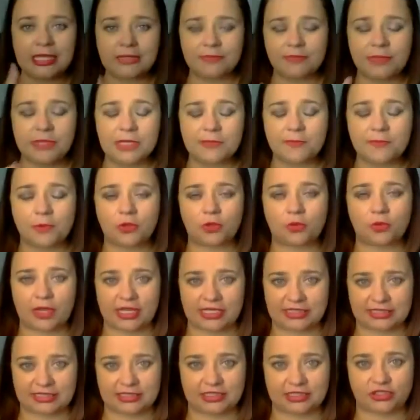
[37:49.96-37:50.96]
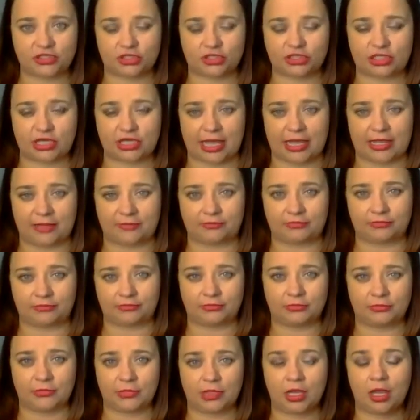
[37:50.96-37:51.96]
people wasted your time.
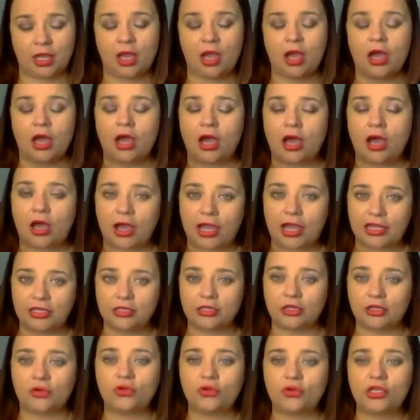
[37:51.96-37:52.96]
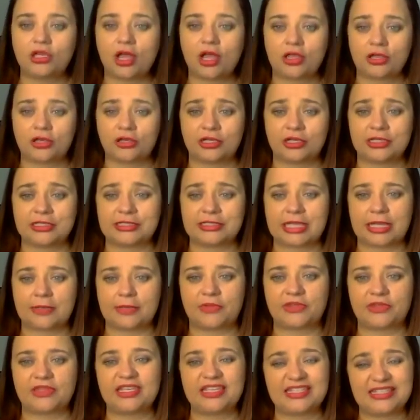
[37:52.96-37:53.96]
I know y'all are going to say,
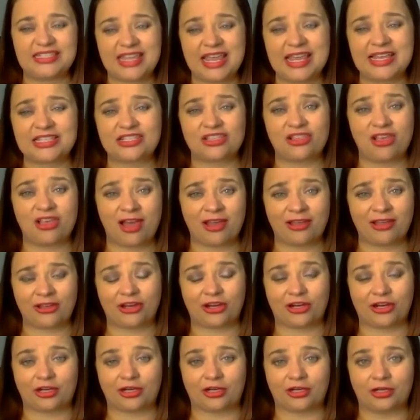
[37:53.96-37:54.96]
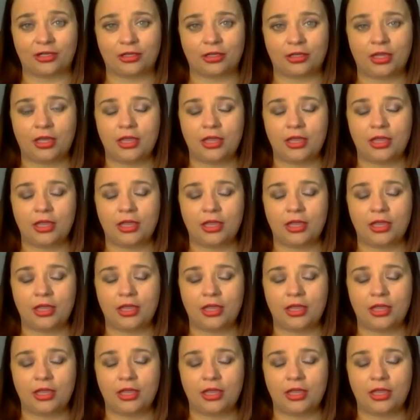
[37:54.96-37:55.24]
but this takes longer.